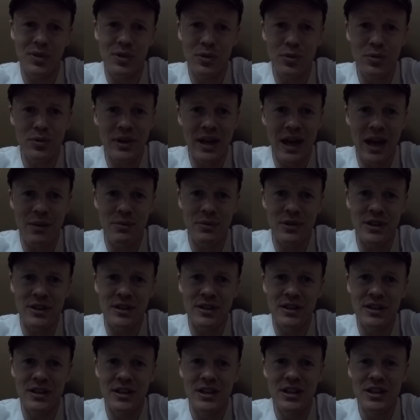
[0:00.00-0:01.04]
Nothing happening.
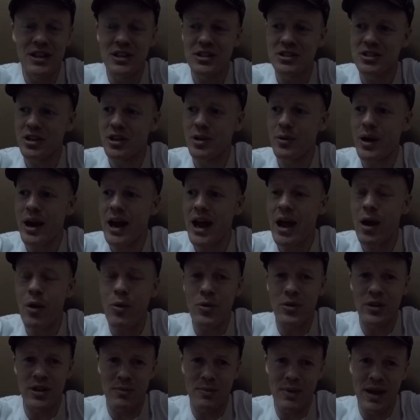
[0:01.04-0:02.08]
So they were out
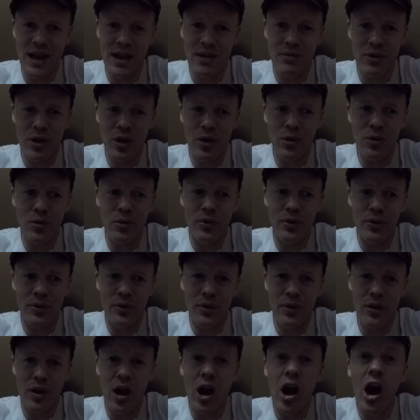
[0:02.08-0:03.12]
on the main road
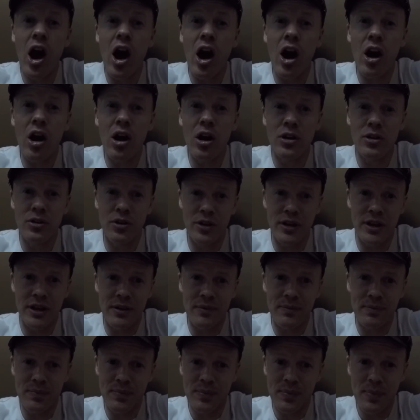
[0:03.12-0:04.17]
all night,
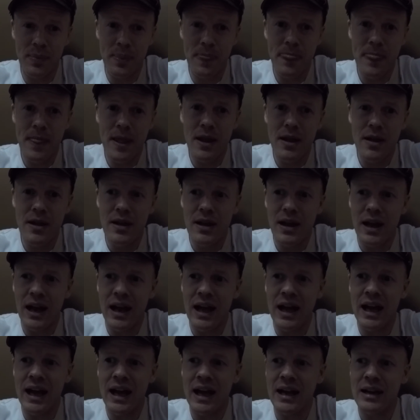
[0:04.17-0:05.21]

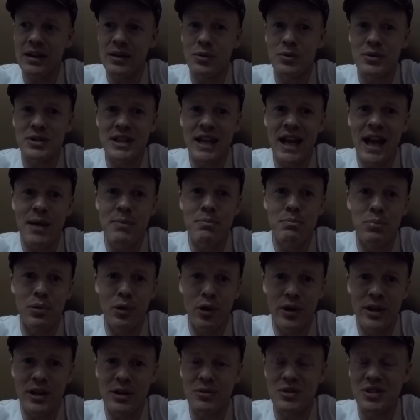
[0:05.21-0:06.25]
and it was getting
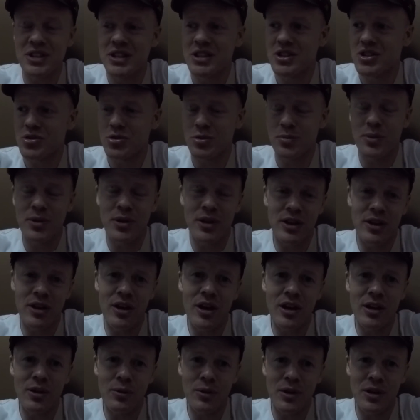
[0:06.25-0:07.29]
bright. It was in the summer and
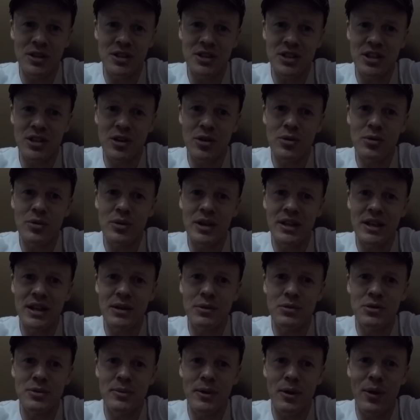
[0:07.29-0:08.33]
all it was, you know. I think
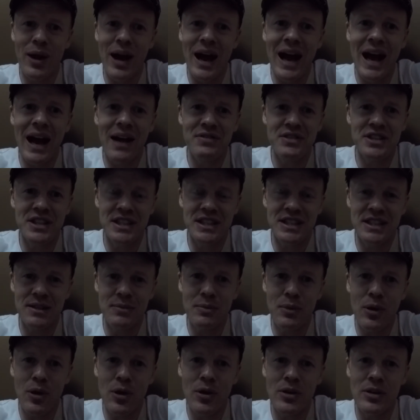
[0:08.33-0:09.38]
it was about 6:30 in the
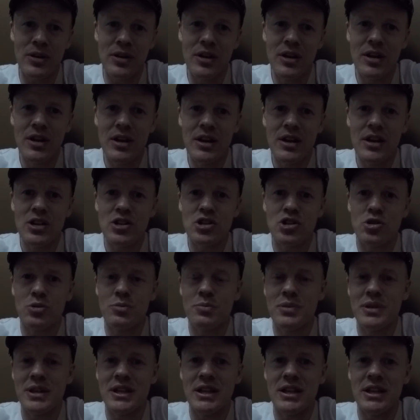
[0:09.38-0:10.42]
morning.
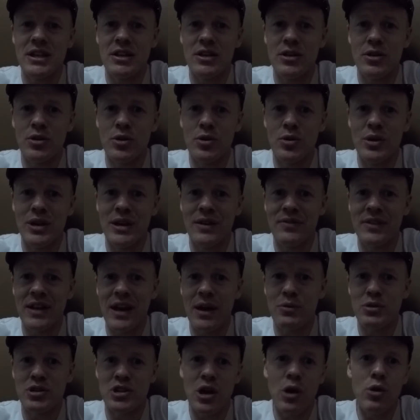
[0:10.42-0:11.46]
Somebody who lived
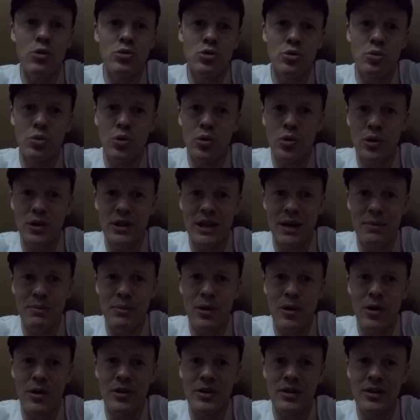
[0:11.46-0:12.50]
there was going to work that
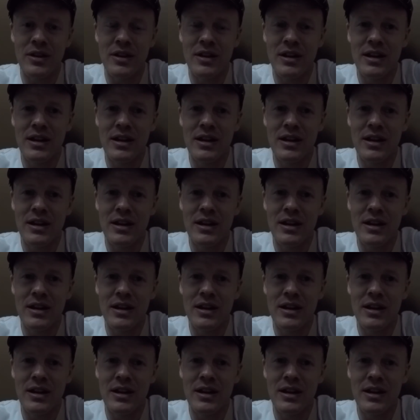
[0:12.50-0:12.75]
morning.